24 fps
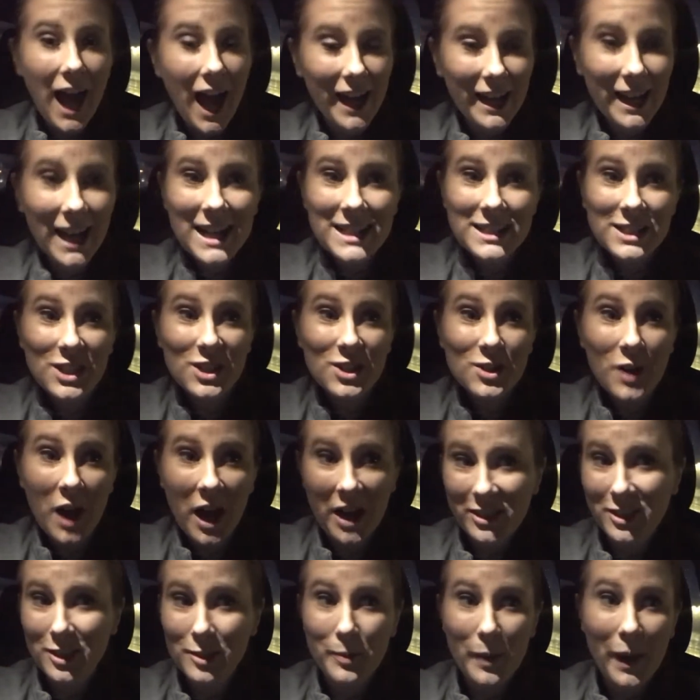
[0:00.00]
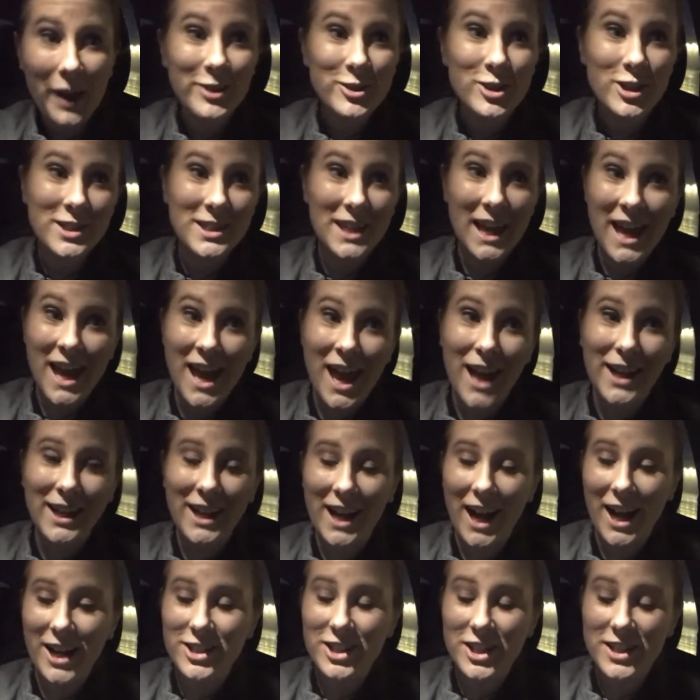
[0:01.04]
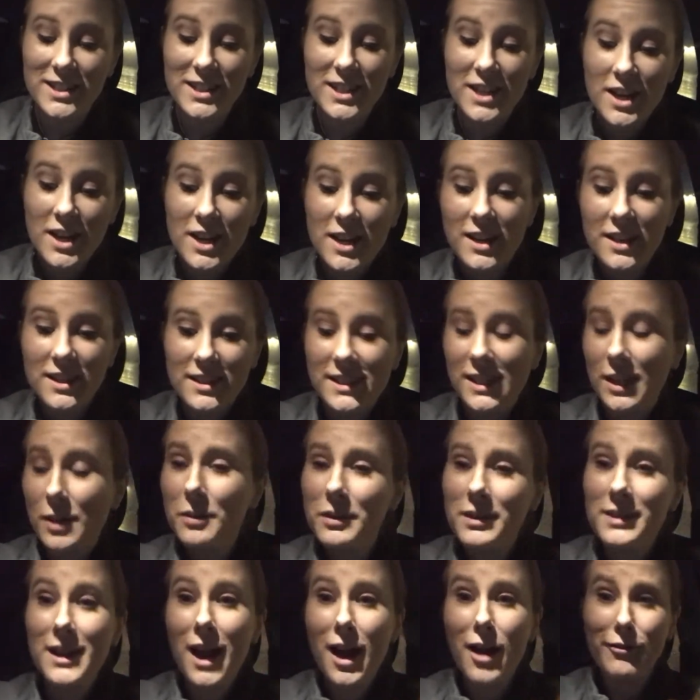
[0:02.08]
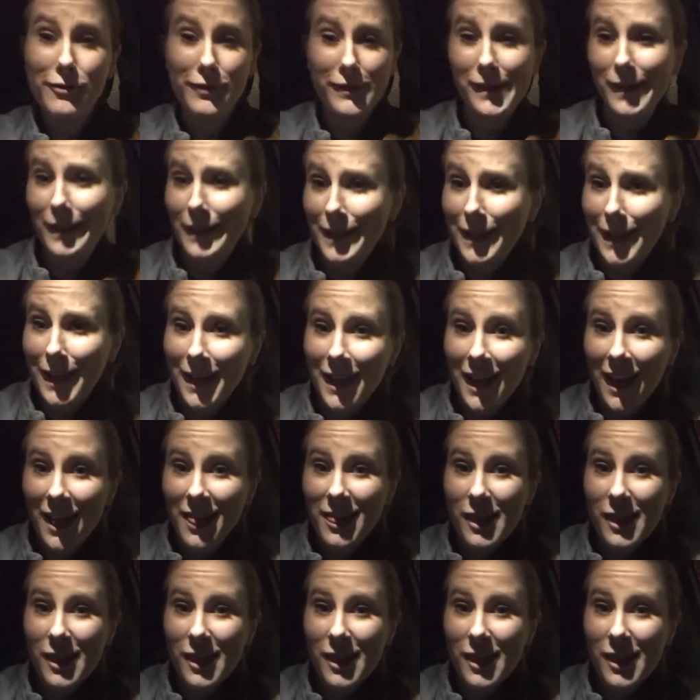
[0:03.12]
I got to 100 pages in, and I just still was not feeling it.